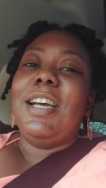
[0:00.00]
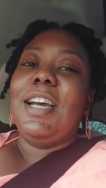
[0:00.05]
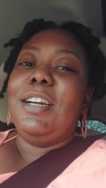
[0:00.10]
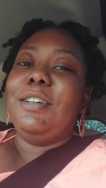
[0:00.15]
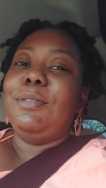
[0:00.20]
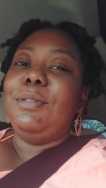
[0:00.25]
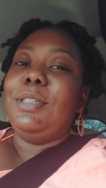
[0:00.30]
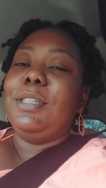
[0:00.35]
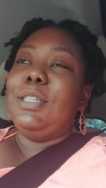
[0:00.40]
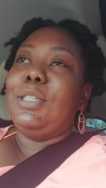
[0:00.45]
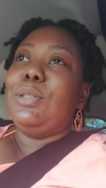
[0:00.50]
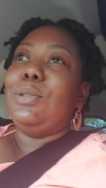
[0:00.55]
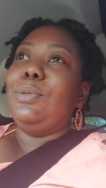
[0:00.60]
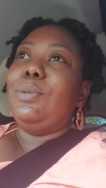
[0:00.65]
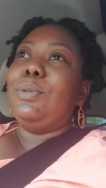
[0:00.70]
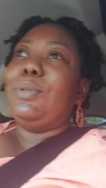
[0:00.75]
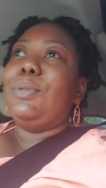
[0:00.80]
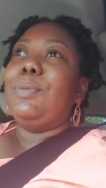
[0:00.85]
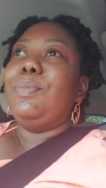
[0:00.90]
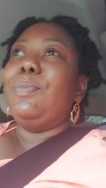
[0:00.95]
i really
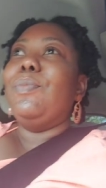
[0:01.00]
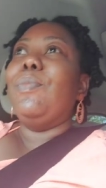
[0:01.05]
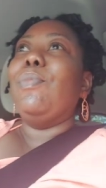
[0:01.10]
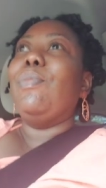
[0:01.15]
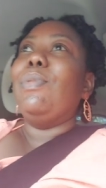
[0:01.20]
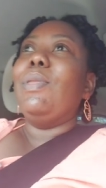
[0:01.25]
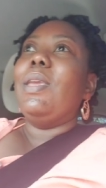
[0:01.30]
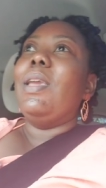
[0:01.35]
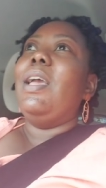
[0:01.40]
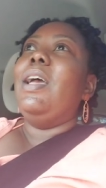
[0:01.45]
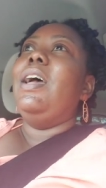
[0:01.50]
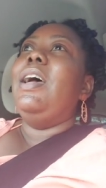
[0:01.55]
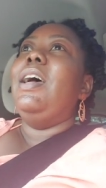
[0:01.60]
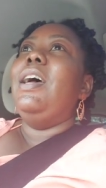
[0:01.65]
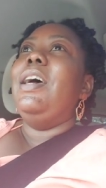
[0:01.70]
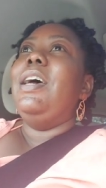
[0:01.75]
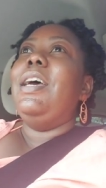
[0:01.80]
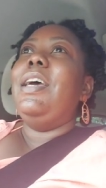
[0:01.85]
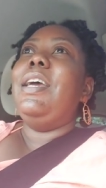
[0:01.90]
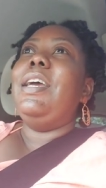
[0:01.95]
don't
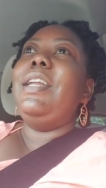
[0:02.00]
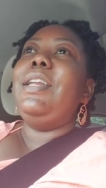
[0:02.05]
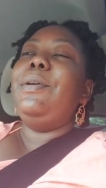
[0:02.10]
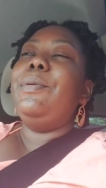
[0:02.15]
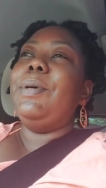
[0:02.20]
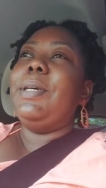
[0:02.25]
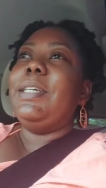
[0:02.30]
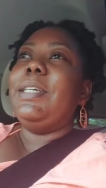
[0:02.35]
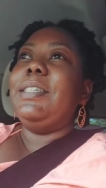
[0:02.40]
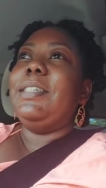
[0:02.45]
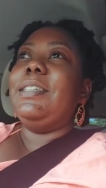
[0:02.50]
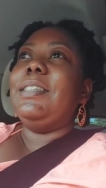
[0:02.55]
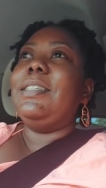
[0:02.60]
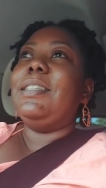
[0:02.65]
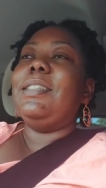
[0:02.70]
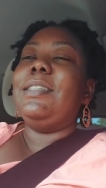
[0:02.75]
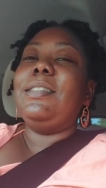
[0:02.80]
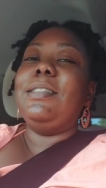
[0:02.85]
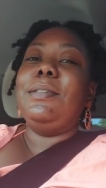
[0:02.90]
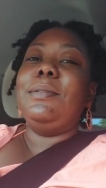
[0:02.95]

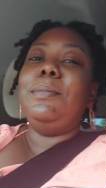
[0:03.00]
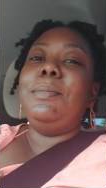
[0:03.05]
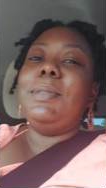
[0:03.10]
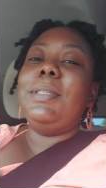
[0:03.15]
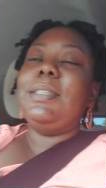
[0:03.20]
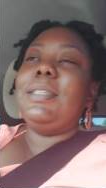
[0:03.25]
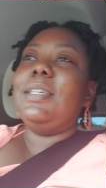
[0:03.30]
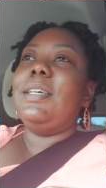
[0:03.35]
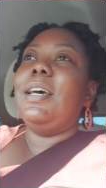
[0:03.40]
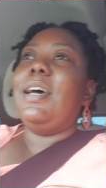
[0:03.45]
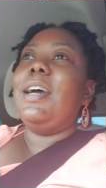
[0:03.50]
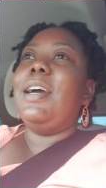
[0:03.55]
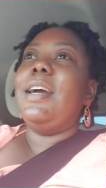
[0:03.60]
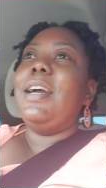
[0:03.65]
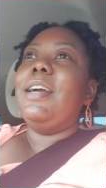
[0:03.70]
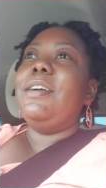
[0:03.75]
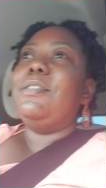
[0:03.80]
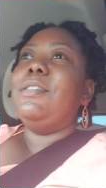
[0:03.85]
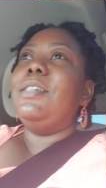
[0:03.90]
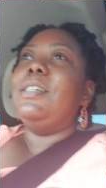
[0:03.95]
anyways so i say all
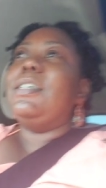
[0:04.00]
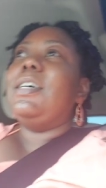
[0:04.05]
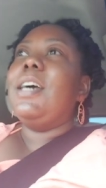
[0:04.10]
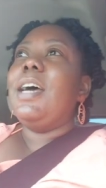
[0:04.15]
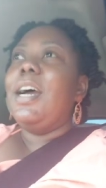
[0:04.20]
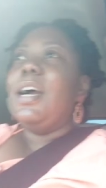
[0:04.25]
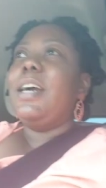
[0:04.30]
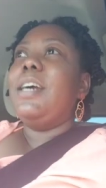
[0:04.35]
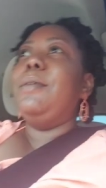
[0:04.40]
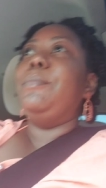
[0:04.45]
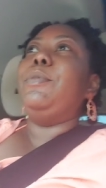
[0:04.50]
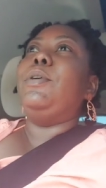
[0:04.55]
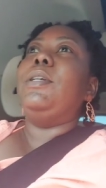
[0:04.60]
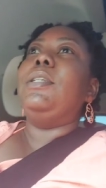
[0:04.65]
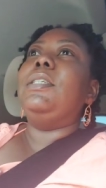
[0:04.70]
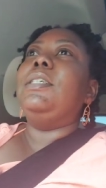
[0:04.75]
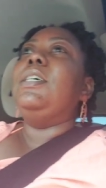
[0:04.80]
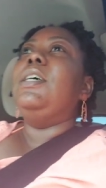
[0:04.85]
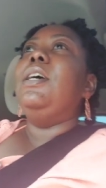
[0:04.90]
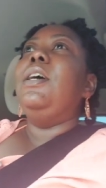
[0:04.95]
right run the card
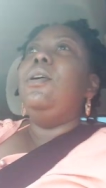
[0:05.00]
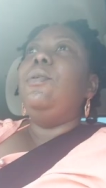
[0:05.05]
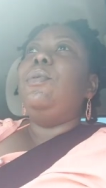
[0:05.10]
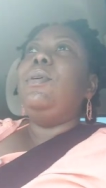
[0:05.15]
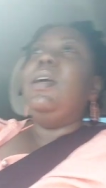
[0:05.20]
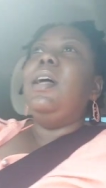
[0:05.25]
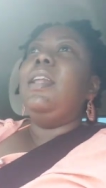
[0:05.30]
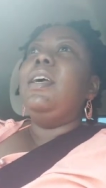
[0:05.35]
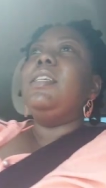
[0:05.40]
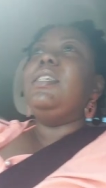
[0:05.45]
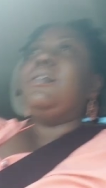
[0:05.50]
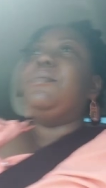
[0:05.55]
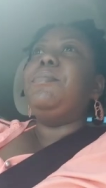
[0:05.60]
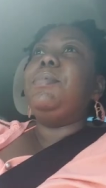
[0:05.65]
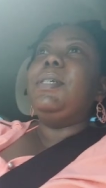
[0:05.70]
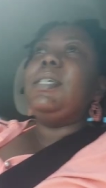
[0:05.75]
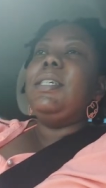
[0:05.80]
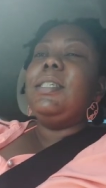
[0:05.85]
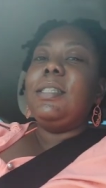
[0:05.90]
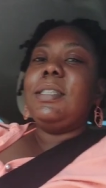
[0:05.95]
but with a lot of
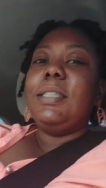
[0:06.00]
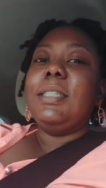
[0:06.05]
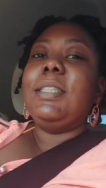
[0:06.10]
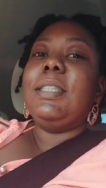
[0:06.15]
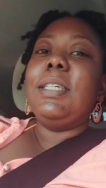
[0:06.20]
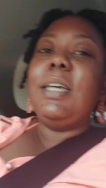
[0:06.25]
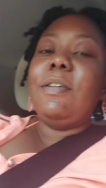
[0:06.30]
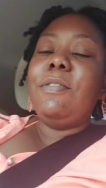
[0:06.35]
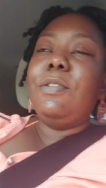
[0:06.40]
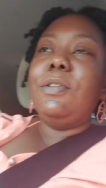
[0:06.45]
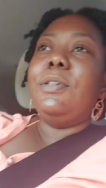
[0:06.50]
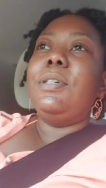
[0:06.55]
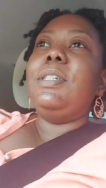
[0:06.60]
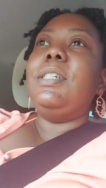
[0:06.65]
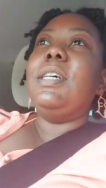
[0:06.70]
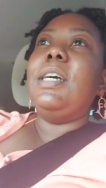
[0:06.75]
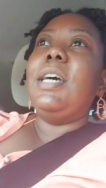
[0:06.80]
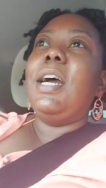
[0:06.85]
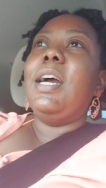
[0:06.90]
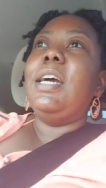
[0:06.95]
places you have to
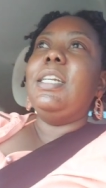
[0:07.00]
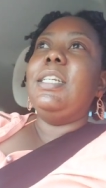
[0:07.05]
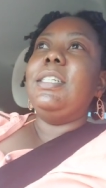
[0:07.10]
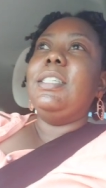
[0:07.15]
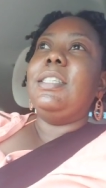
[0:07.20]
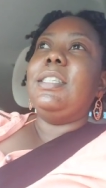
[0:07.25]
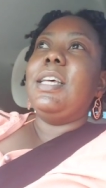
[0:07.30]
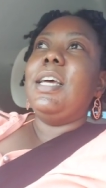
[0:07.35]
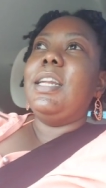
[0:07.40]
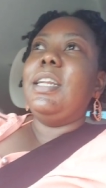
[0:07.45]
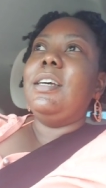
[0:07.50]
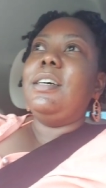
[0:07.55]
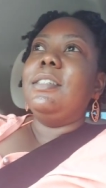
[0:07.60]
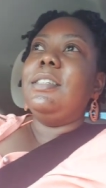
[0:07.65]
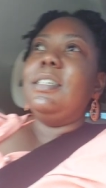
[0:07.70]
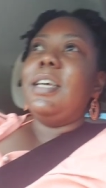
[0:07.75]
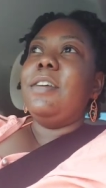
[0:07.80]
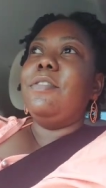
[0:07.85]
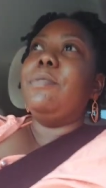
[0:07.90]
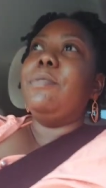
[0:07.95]
run the card inside
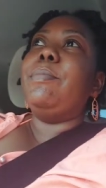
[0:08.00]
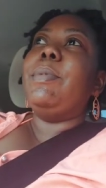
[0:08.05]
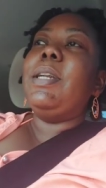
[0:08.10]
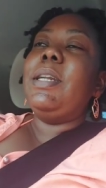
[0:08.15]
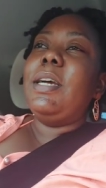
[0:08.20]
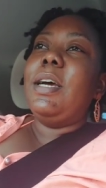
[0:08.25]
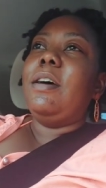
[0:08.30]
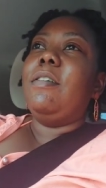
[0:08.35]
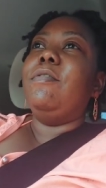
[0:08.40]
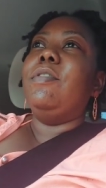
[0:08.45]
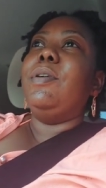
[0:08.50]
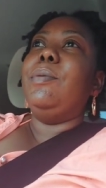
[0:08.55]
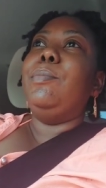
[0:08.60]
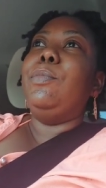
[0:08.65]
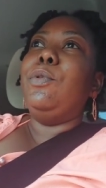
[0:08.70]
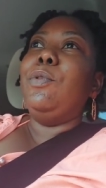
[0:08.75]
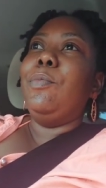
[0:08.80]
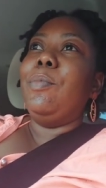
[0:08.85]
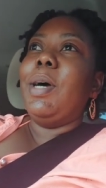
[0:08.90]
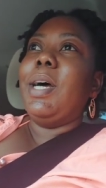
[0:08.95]
because not everybody have the
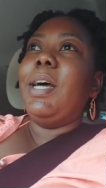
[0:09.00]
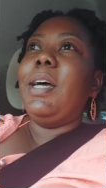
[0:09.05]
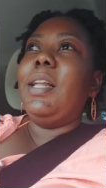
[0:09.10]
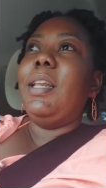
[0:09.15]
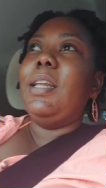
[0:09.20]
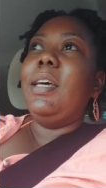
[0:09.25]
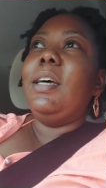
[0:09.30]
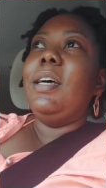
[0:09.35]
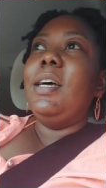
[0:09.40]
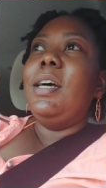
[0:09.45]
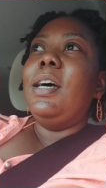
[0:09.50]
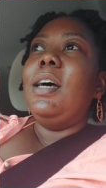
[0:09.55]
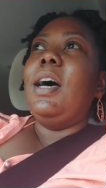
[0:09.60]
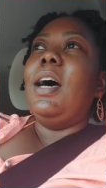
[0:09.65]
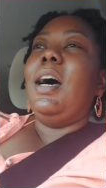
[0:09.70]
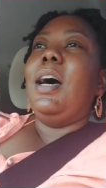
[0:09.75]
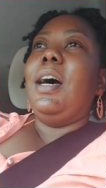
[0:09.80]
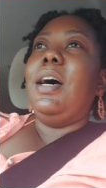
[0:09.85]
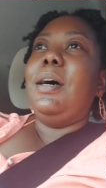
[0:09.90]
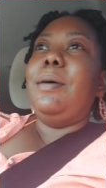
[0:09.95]
mobile
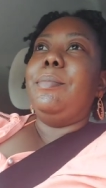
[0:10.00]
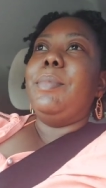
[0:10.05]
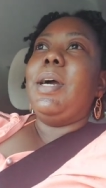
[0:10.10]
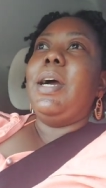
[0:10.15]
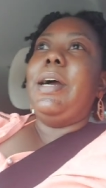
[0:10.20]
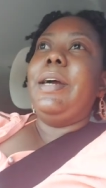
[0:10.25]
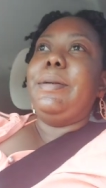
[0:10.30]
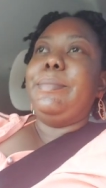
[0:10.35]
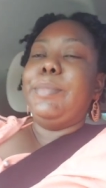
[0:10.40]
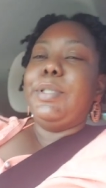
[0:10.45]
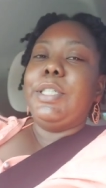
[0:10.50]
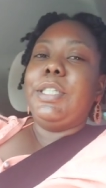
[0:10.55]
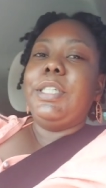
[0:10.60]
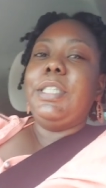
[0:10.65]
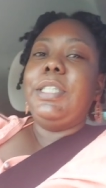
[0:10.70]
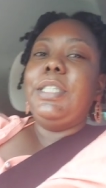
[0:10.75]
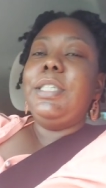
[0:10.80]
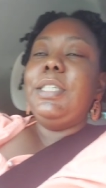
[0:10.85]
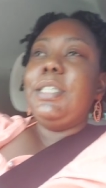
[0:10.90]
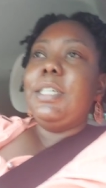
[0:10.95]
um, card
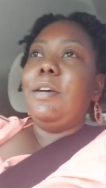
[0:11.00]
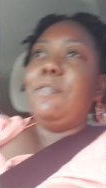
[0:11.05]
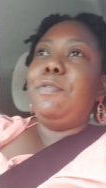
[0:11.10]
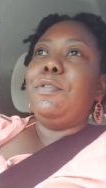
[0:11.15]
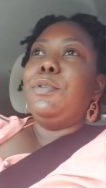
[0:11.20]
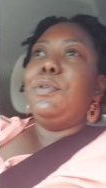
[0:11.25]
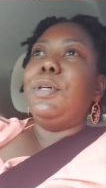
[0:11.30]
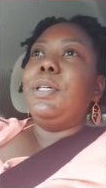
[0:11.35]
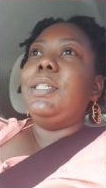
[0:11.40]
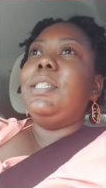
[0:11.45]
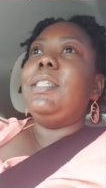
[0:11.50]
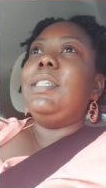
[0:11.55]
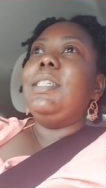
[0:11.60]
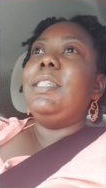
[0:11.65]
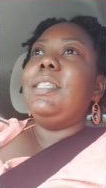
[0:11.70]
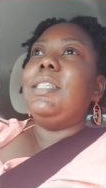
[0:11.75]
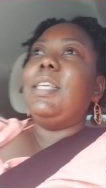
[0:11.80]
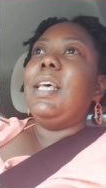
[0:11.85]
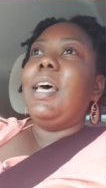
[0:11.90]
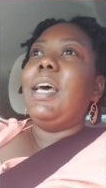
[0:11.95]
machine you have to run it
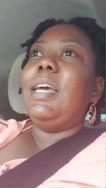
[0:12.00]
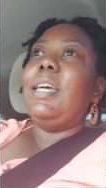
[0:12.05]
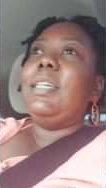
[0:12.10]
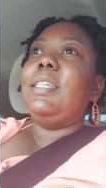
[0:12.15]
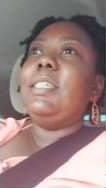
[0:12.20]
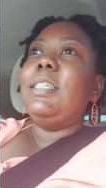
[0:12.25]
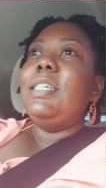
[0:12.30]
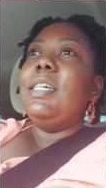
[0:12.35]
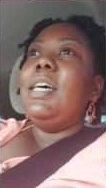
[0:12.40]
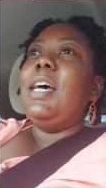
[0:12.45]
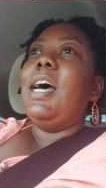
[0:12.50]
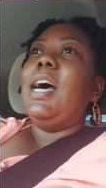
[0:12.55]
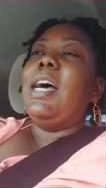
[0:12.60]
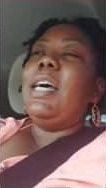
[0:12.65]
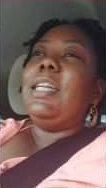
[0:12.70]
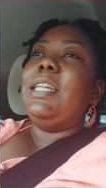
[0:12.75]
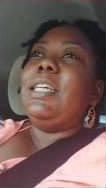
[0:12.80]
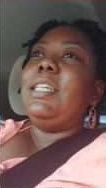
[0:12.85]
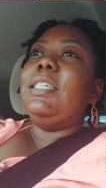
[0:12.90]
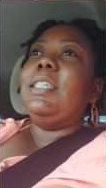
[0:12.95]
inside
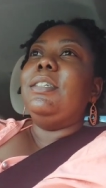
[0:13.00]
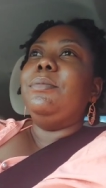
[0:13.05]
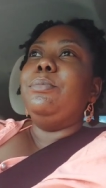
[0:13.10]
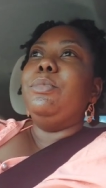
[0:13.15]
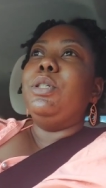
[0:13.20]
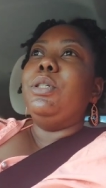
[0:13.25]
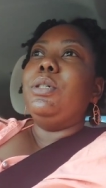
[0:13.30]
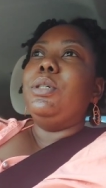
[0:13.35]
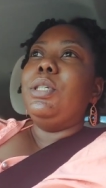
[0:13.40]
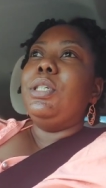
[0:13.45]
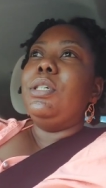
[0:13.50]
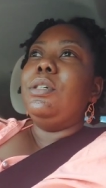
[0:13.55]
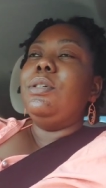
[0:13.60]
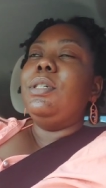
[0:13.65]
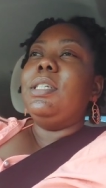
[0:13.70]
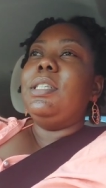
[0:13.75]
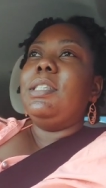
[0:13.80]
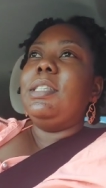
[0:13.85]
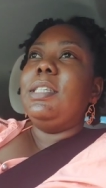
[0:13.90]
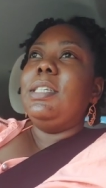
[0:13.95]
and then bring out your
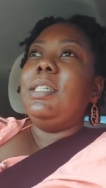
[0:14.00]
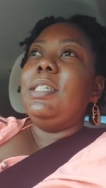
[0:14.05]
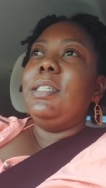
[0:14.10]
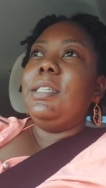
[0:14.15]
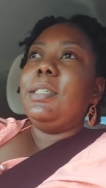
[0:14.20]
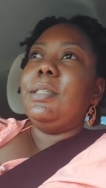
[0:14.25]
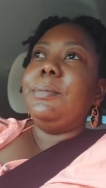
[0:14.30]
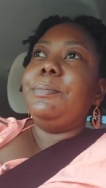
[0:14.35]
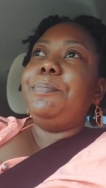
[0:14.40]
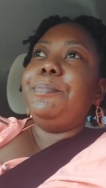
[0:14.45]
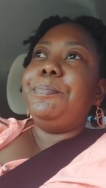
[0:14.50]
receipt